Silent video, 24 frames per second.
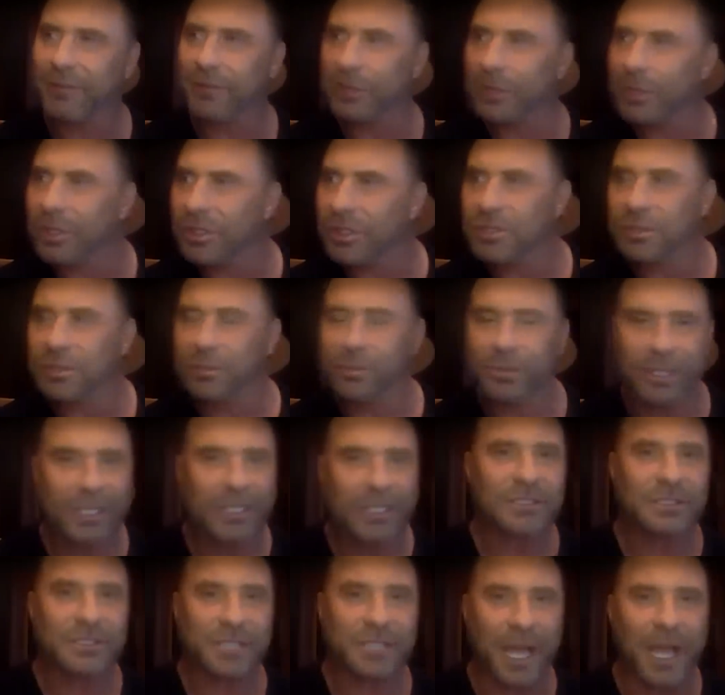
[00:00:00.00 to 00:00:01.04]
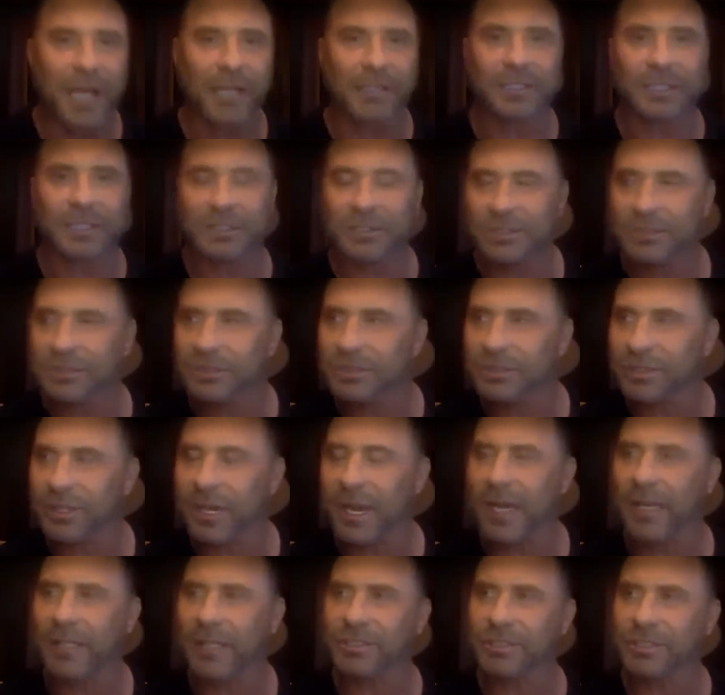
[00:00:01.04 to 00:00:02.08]
I've learned some neat tactics and
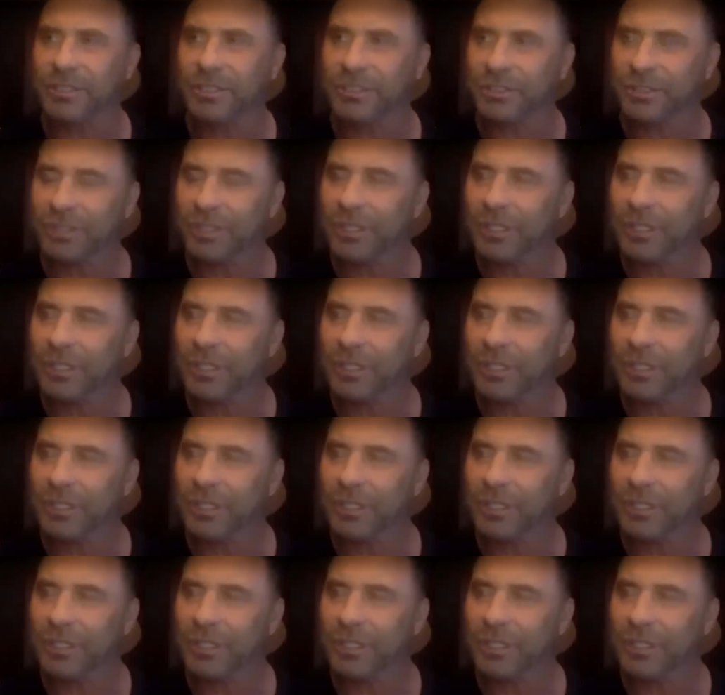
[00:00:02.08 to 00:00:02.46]
strategies,